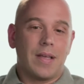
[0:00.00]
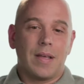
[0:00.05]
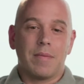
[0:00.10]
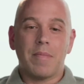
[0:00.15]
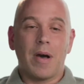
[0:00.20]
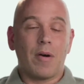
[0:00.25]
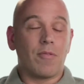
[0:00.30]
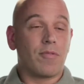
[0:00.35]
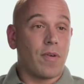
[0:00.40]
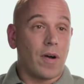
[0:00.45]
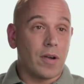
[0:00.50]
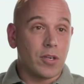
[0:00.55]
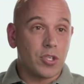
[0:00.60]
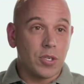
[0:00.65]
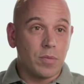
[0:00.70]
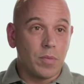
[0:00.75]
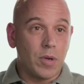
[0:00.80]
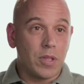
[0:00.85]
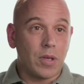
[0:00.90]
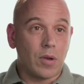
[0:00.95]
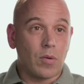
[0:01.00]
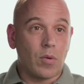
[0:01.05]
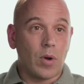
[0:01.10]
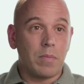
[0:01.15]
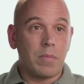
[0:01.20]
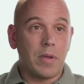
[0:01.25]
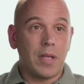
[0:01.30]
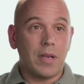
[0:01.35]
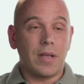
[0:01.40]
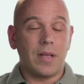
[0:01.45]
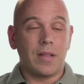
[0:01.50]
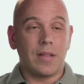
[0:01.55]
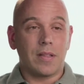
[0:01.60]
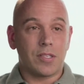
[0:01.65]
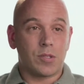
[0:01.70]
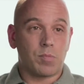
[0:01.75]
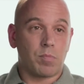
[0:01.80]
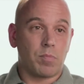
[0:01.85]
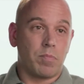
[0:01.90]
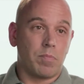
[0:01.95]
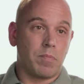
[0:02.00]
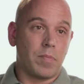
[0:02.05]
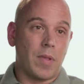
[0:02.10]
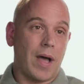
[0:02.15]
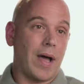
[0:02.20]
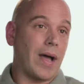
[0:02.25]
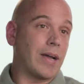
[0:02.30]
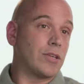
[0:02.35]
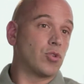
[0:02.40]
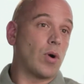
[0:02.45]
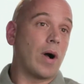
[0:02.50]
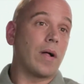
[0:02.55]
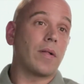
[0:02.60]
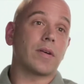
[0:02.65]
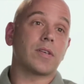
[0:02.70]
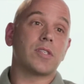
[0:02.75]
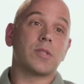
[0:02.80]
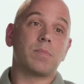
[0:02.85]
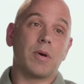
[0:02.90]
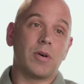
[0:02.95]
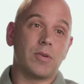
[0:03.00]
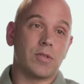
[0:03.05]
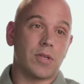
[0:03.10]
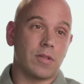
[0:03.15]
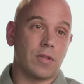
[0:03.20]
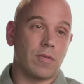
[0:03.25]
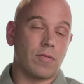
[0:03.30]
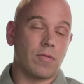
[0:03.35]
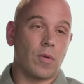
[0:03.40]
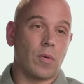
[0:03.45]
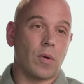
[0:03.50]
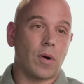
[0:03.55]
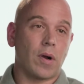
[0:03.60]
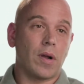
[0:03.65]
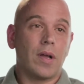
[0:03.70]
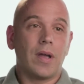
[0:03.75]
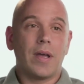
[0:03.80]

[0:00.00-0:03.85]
malfunction with equipment and the hydraulic spills on the floor,